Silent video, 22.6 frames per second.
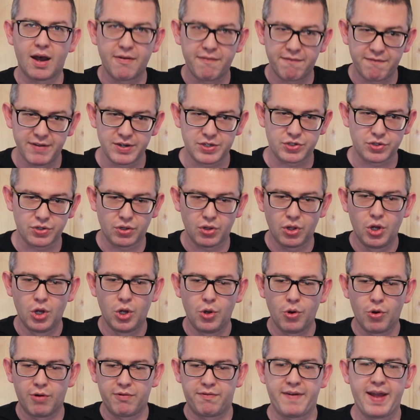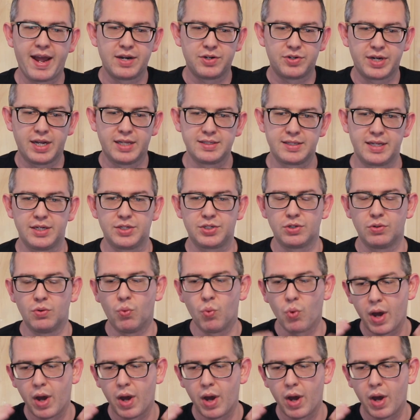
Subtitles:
official or fan translation.